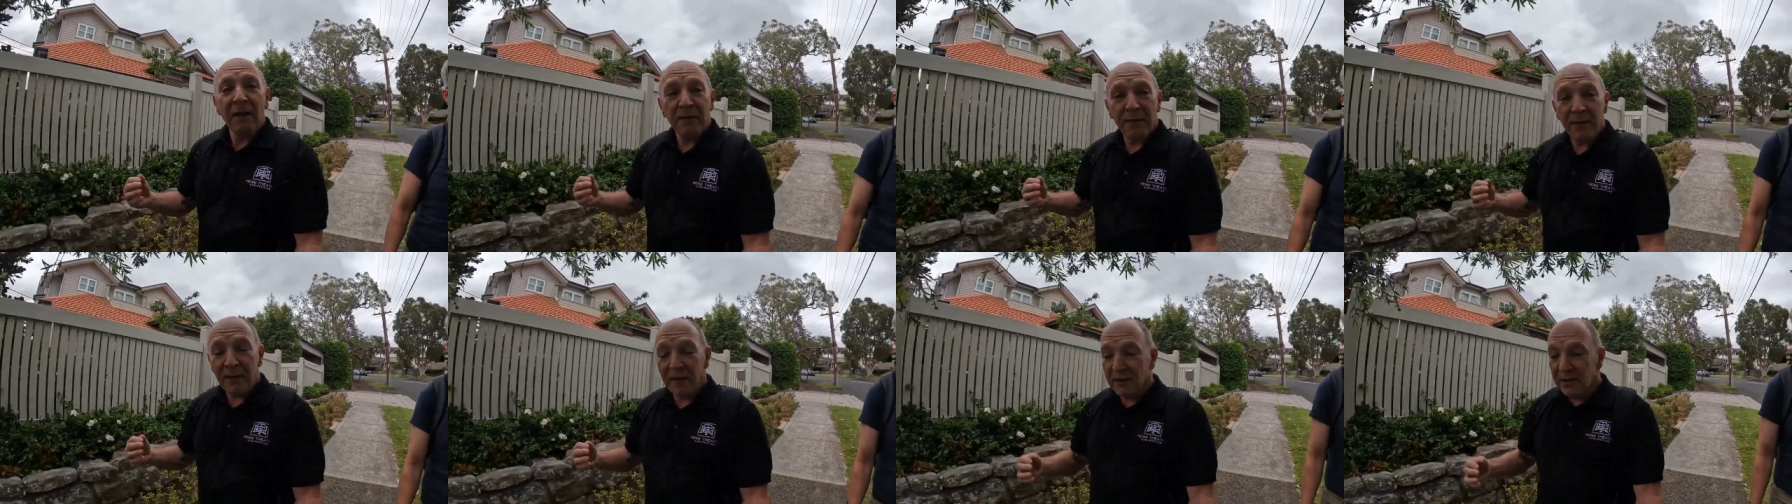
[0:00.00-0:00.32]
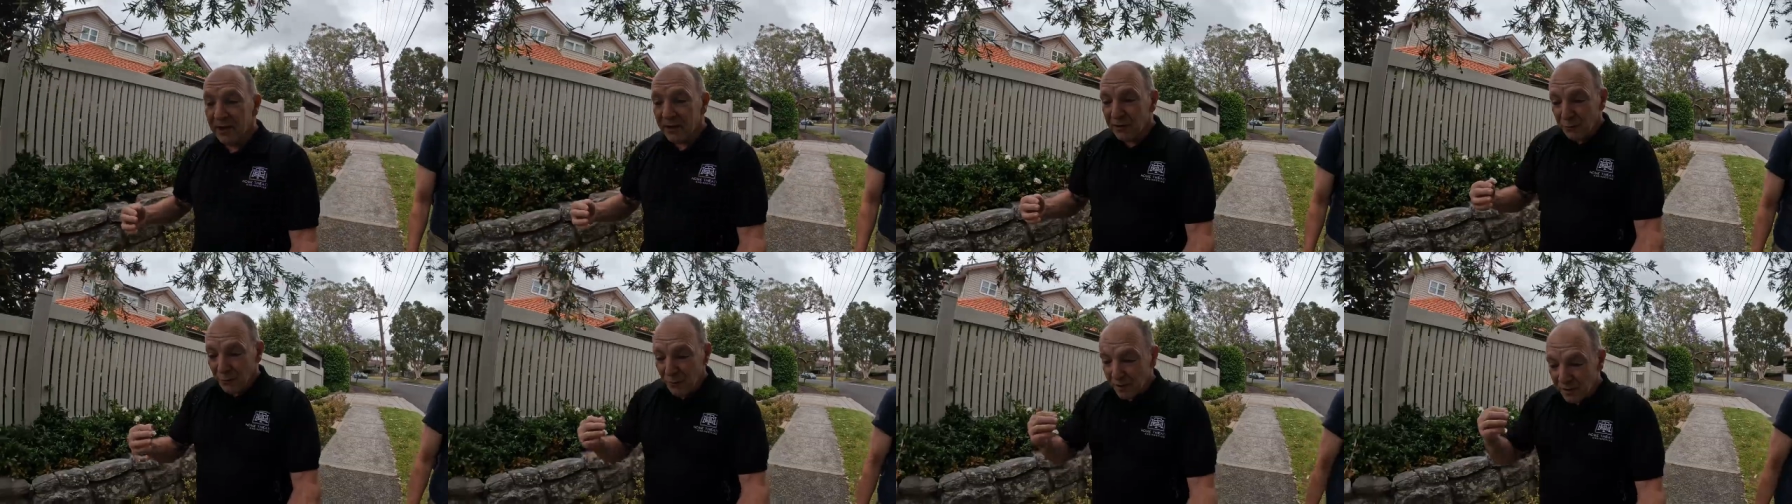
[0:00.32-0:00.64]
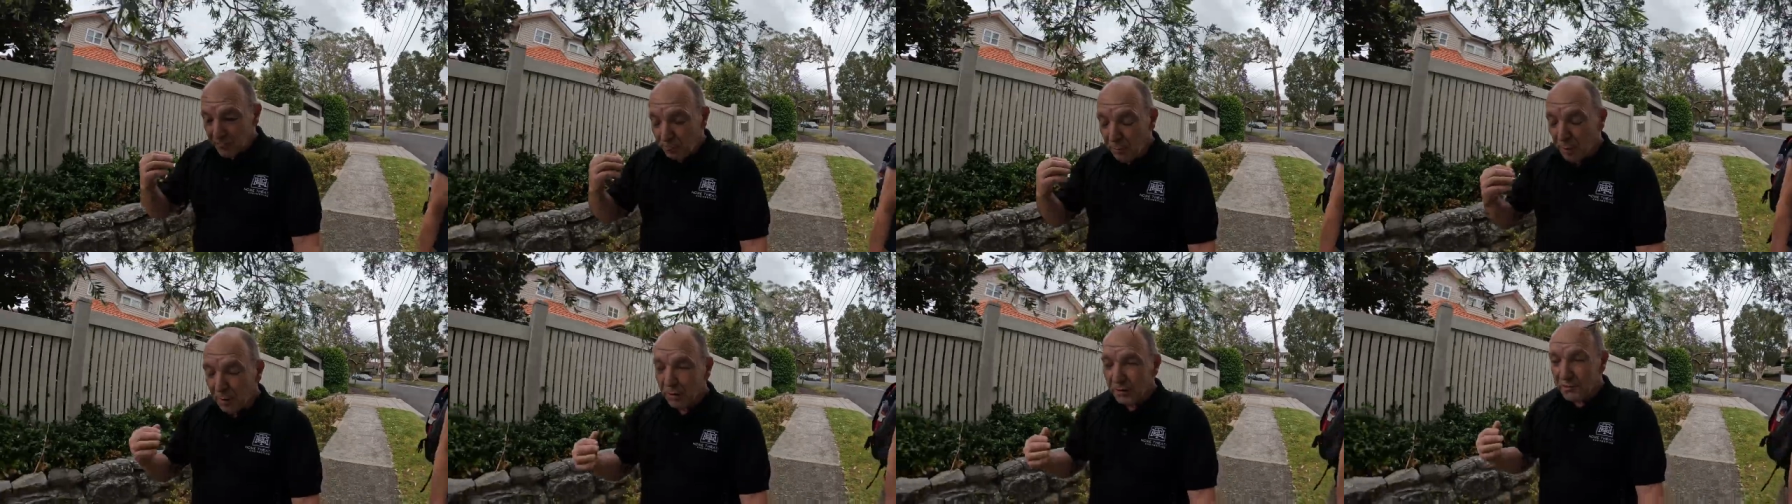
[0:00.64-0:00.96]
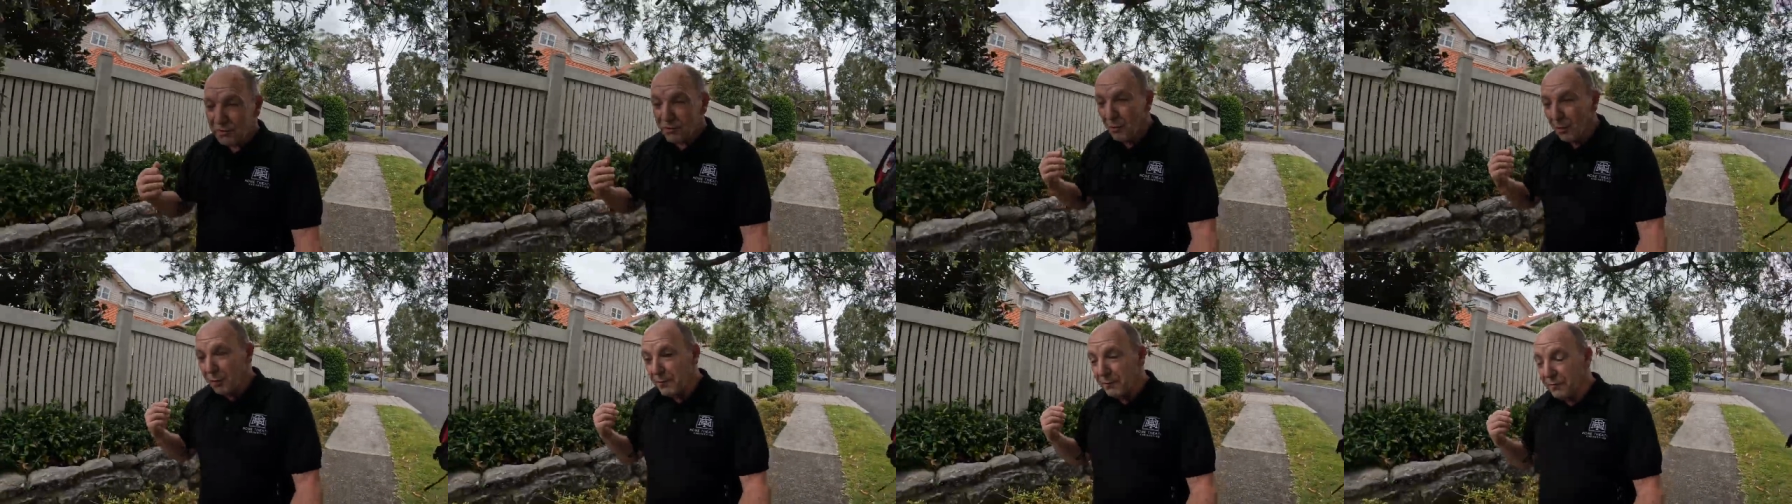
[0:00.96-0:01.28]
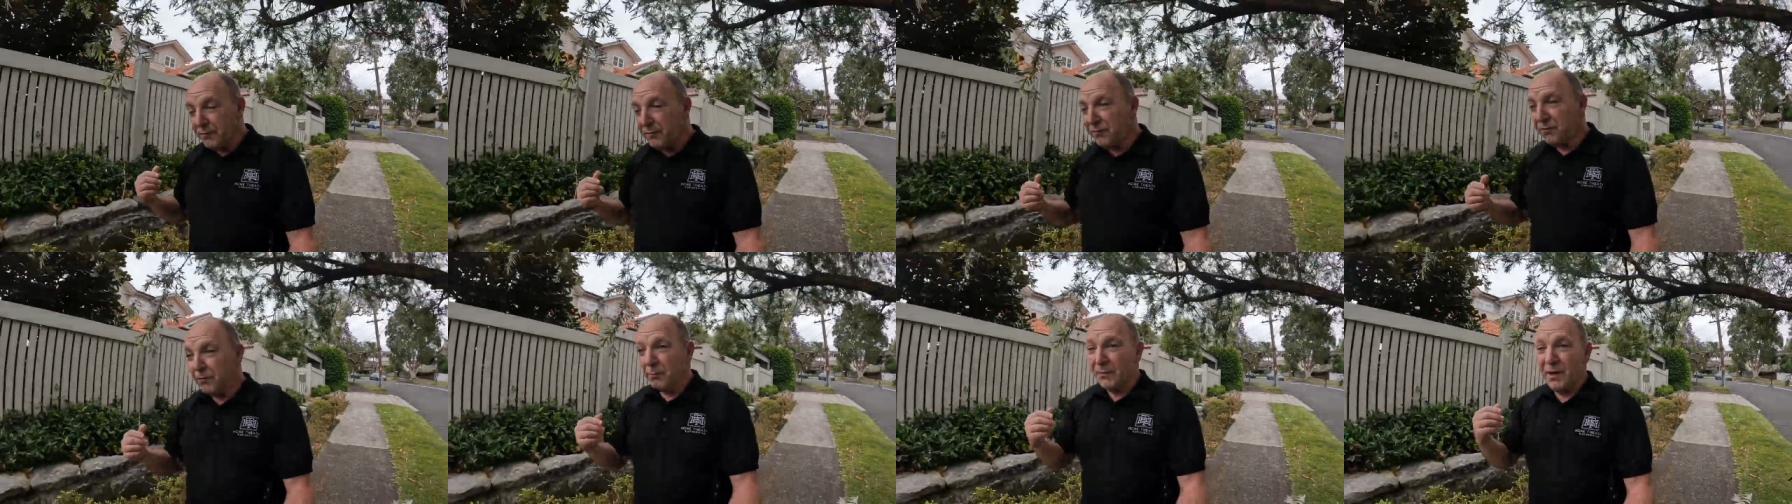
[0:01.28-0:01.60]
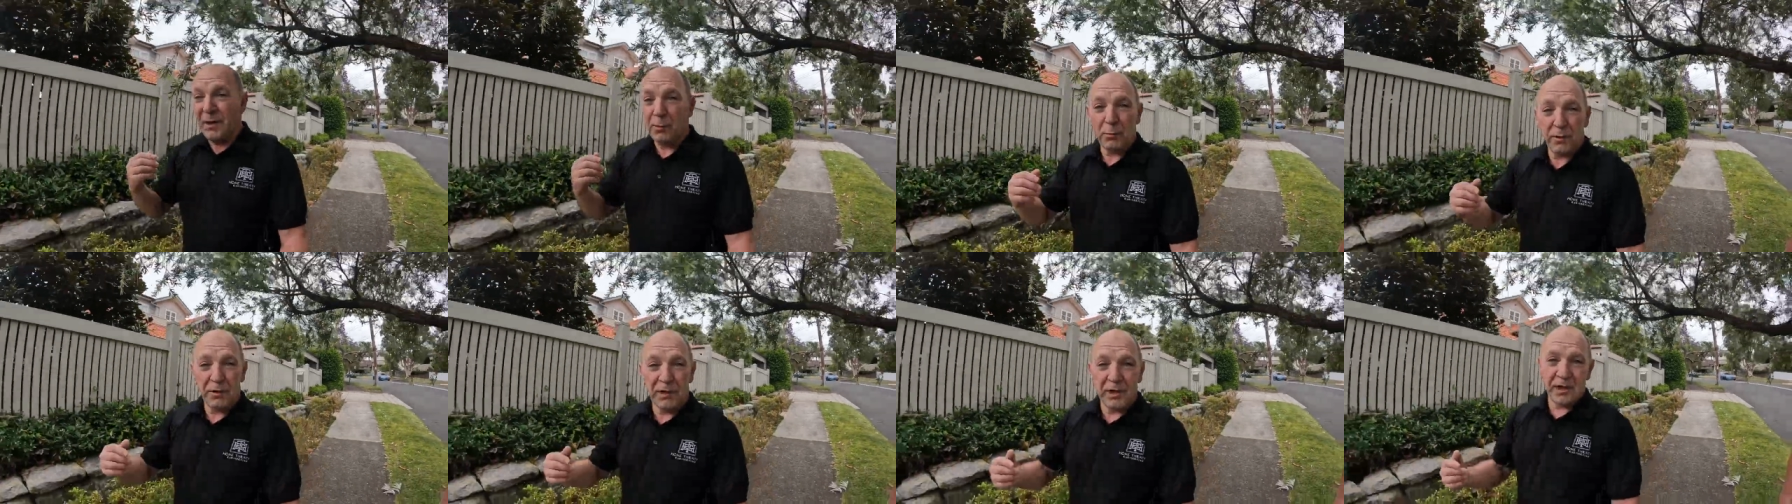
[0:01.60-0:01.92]
the electronic polish off, some
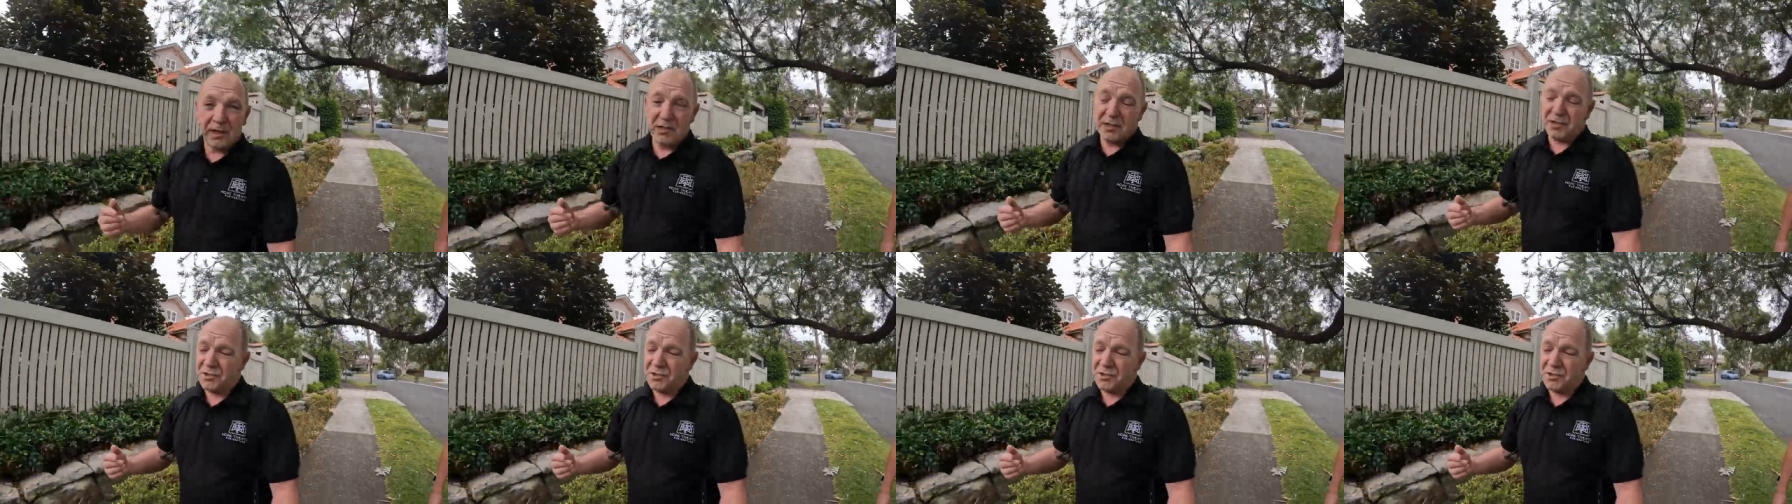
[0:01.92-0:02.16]
networking